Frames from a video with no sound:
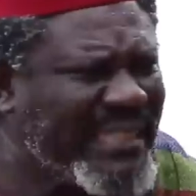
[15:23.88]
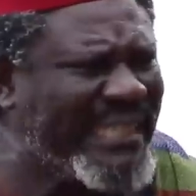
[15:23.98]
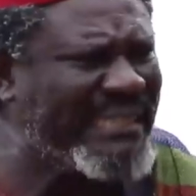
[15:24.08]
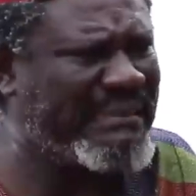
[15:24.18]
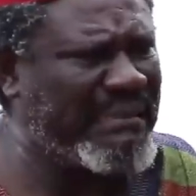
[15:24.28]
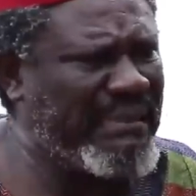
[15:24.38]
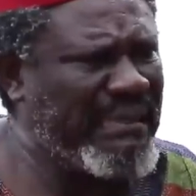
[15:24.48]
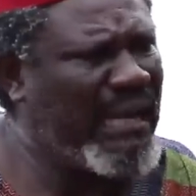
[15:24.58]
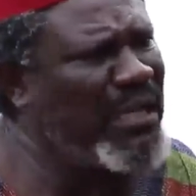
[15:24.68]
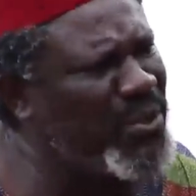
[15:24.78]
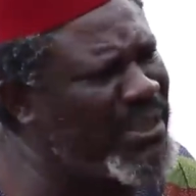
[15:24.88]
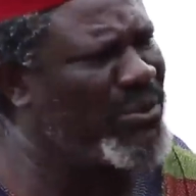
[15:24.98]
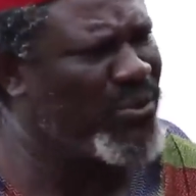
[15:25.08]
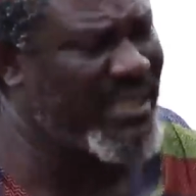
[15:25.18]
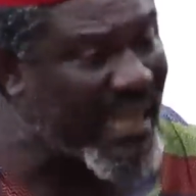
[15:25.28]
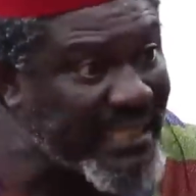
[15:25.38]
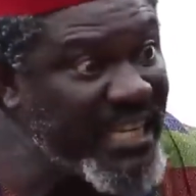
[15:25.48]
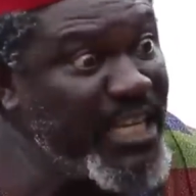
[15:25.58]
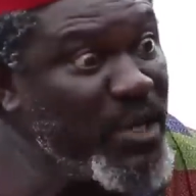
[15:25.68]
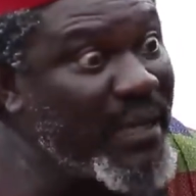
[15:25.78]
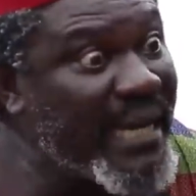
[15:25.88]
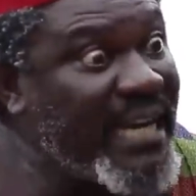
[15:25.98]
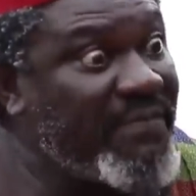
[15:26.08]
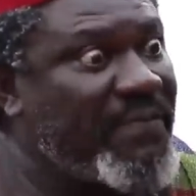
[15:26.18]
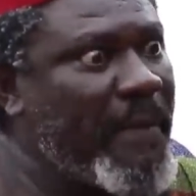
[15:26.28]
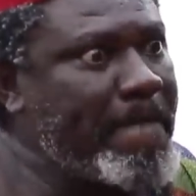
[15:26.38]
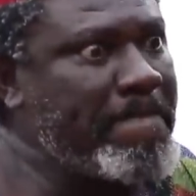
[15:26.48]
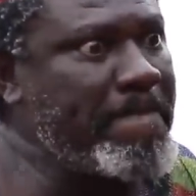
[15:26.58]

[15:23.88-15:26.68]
Go and take it. And use it to start a new life.